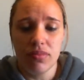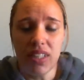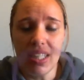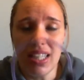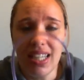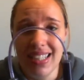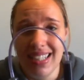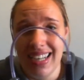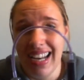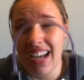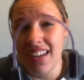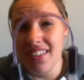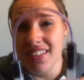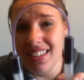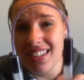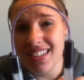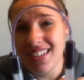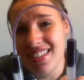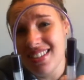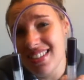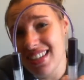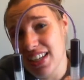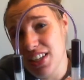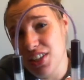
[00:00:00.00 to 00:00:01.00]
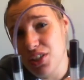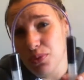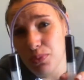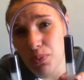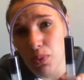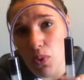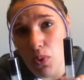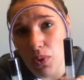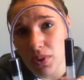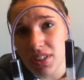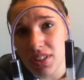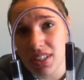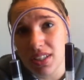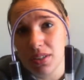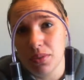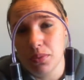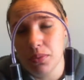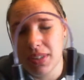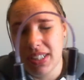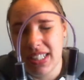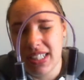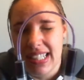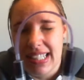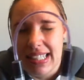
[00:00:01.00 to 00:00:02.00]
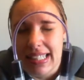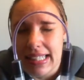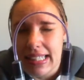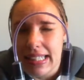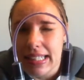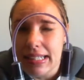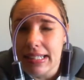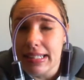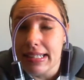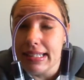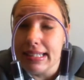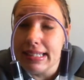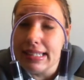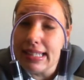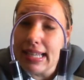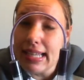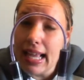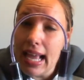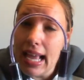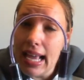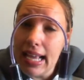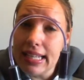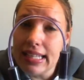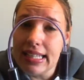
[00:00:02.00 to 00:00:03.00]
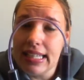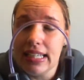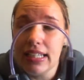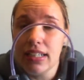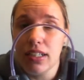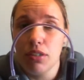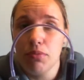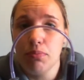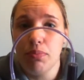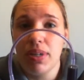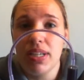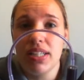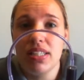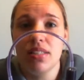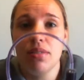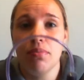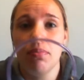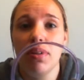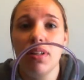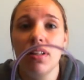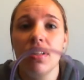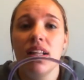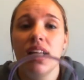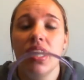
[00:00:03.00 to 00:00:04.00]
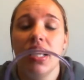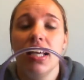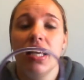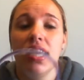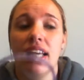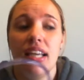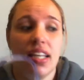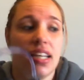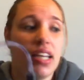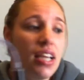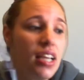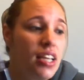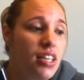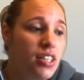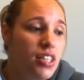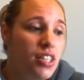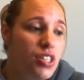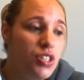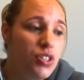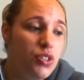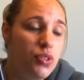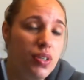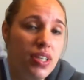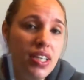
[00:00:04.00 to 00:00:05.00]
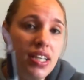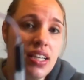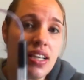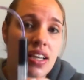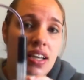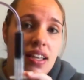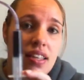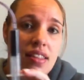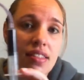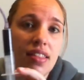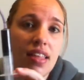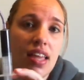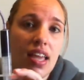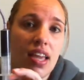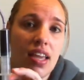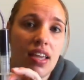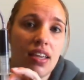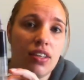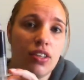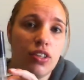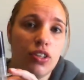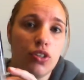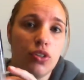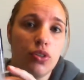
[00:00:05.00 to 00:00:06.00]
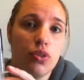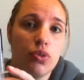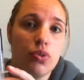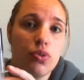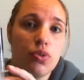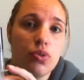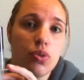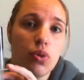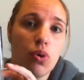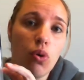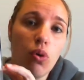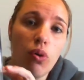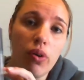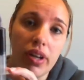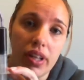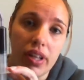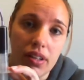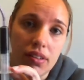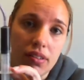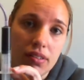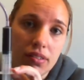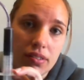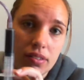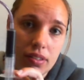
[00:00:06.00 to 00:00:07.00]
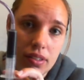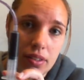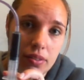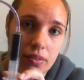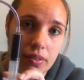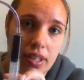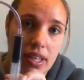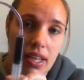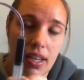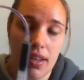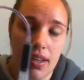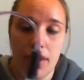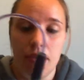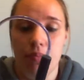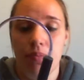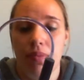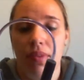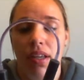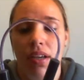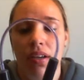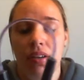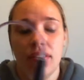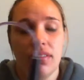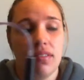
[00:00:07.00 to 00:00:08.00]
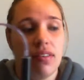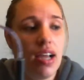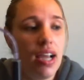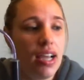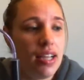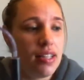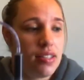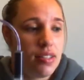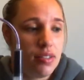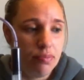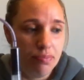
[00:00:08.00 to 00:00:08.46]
Now this is water, which is still slightly compressible. In industry, they use oil. Okay, right.